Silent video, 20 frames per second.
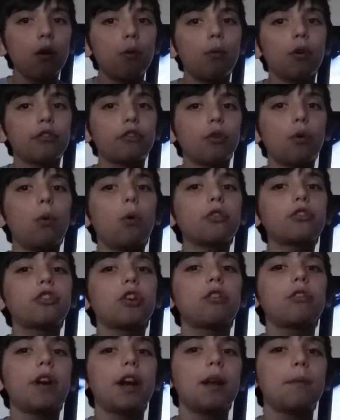What's
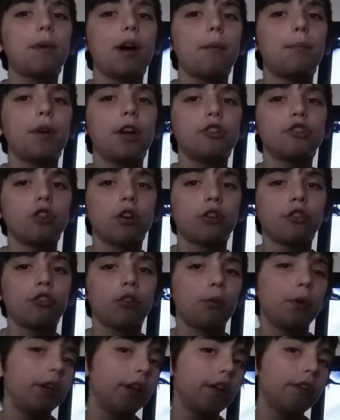also great about
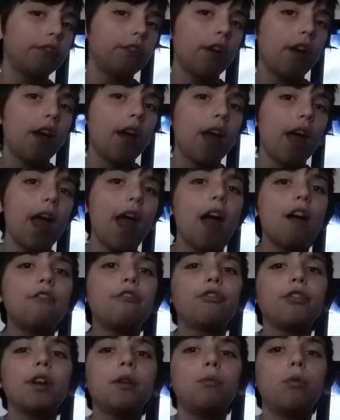Banjo-Kazooie is
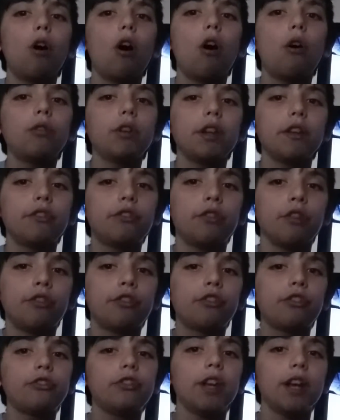every world is
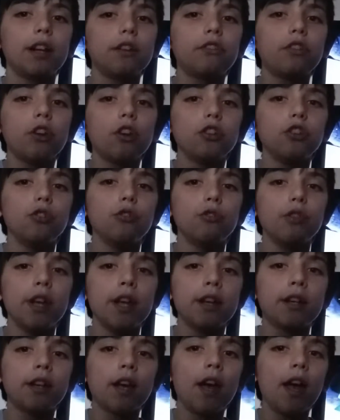distinct,
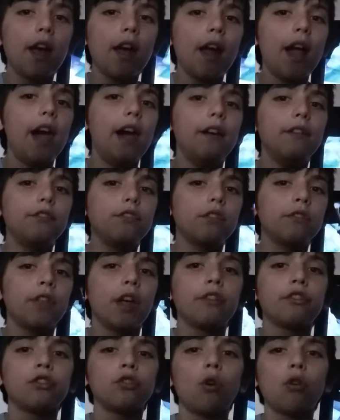unique, and
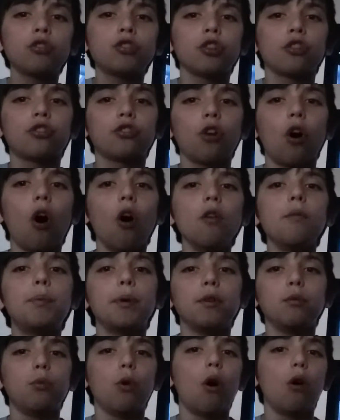there's not just
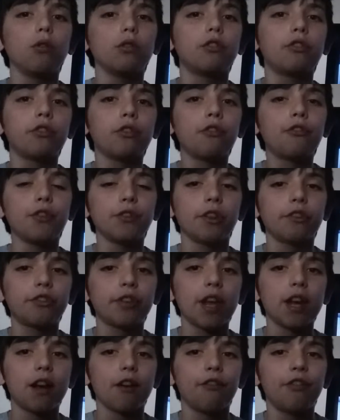open worlds for the
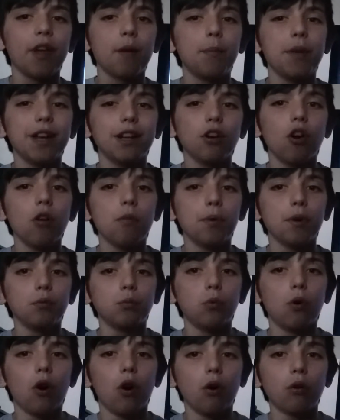sake of there being
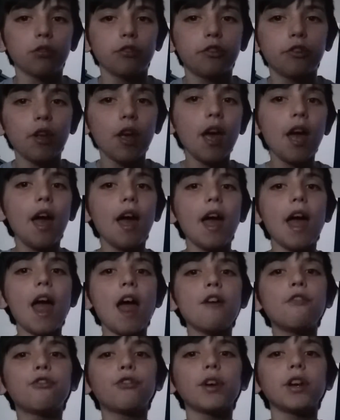open worlds.
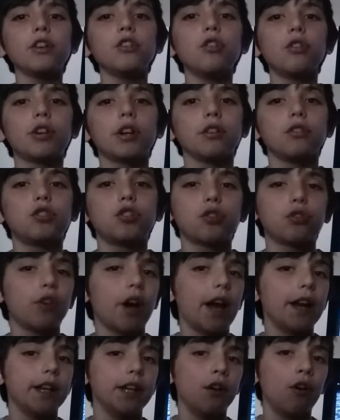Every nook and
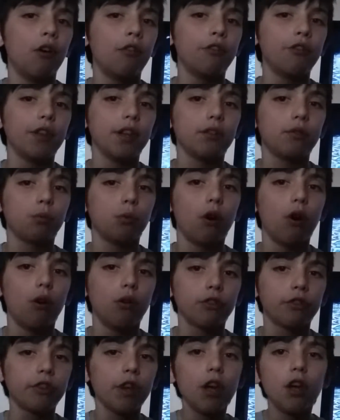cranny of these
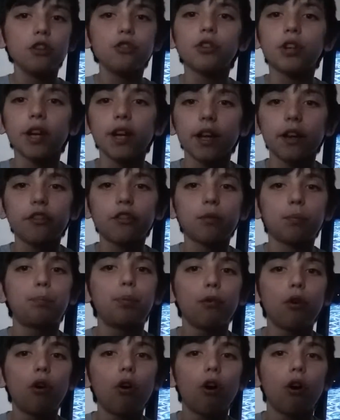worlds, you can
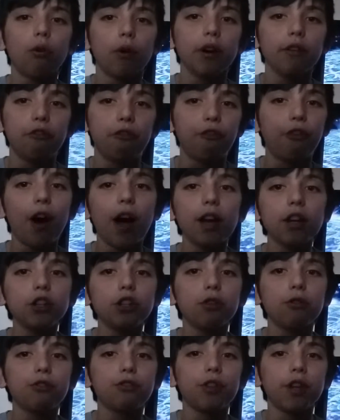explore and find
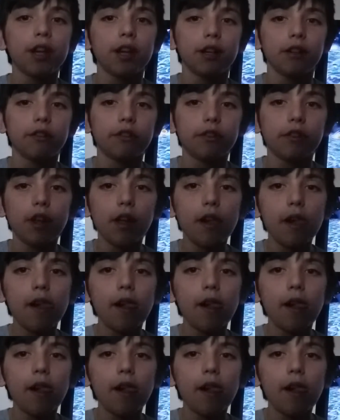new things.